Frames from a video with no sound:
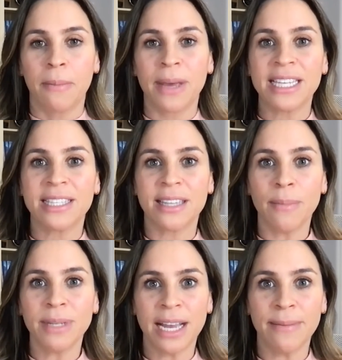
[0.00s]
Because
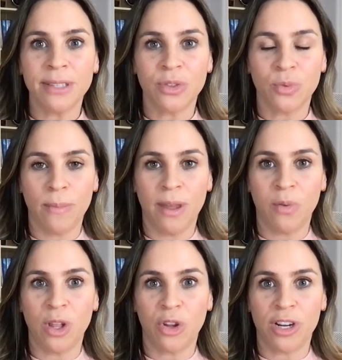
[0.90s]
sometimes as
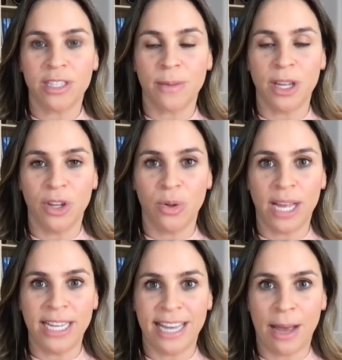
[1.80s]
women, we learn something new
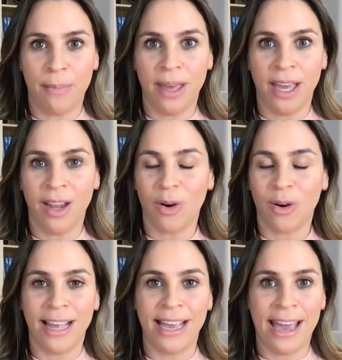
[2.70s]
like tapping
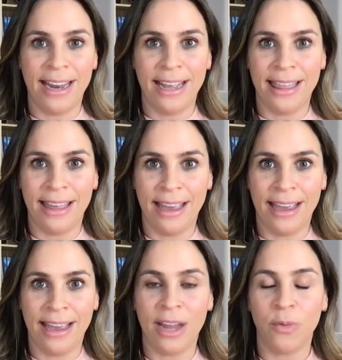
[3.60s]
or like
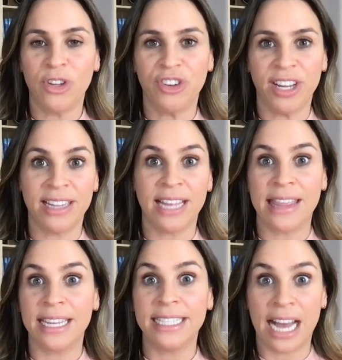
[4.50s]
anything, and we treat it
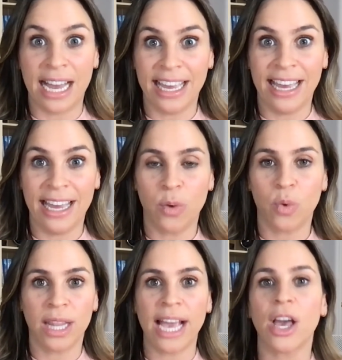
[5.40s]
like the diet. And
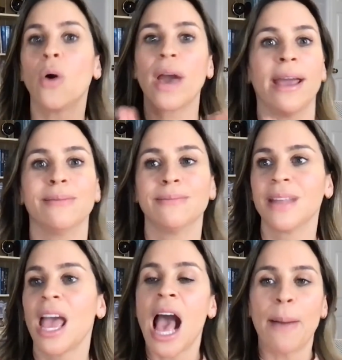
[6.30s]
we're like, okay,
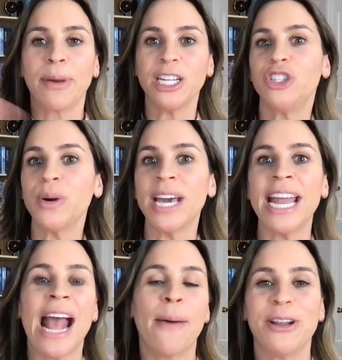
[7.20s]
I'm going to do
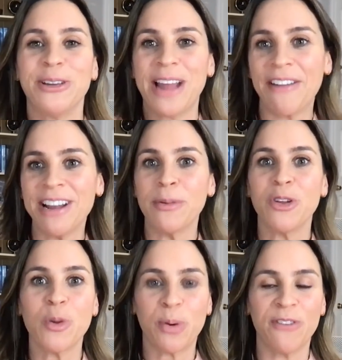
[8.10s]
it. I'm going to do it every day. I'm
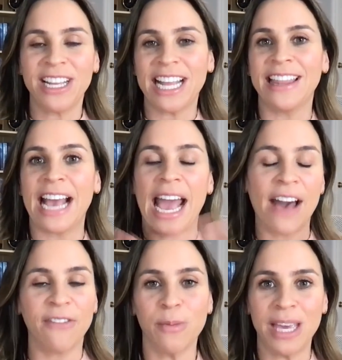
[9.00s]
going to do it perfect. And like, I
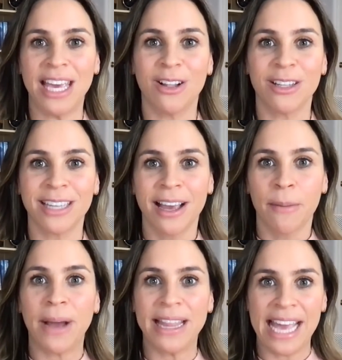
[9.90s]
have to be healed
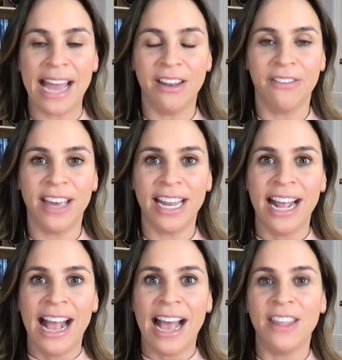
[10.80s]
by the end of it.
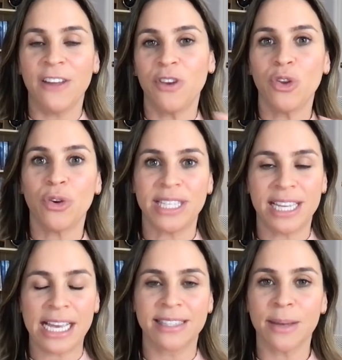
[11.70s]
And then if you notice
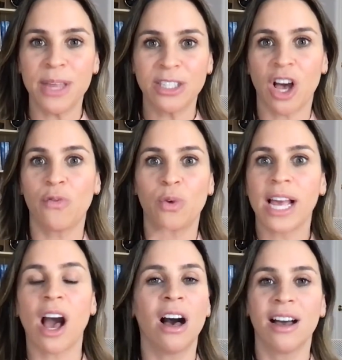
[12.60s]
like something's off, we're
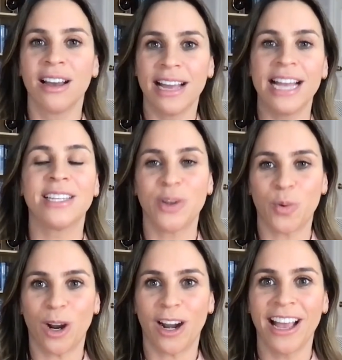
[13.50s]
like, oh, it doesn't
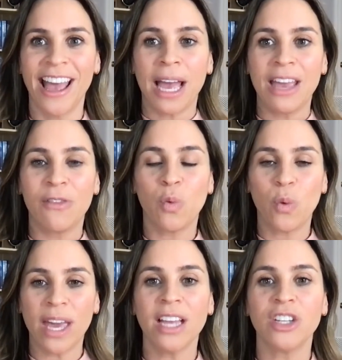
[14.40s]
work. If
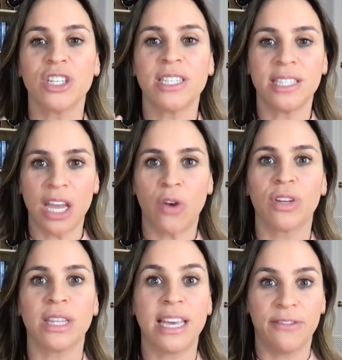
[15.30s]
we just seek
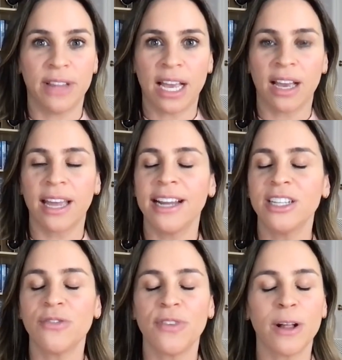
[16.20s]
relief, like, can I
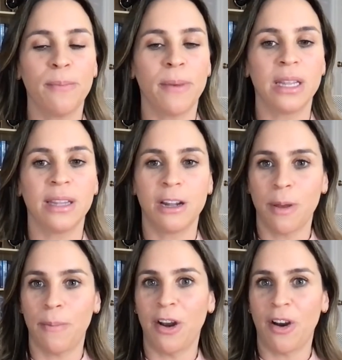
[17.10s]
just feel a little
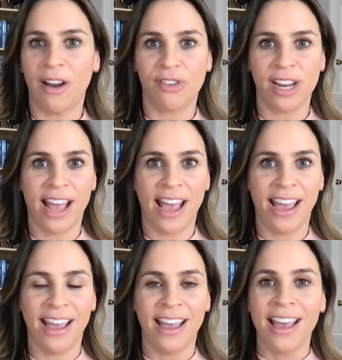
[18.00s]
bit better every
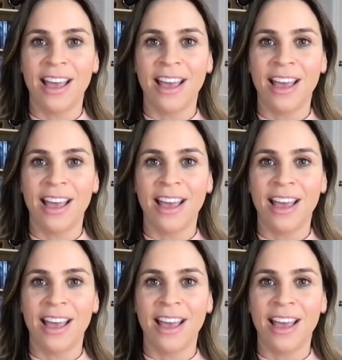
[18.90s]
day?